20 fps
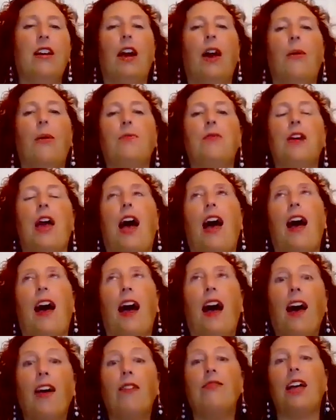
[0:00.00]
to
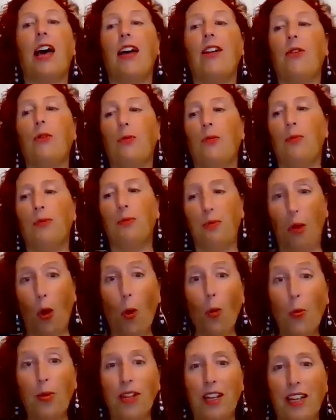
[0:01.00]
have that
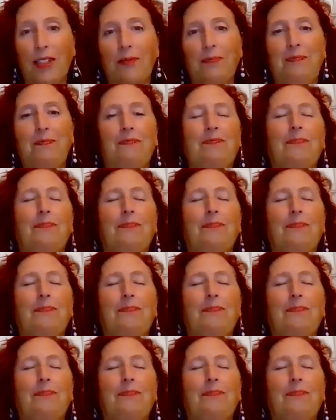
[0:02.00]
opening.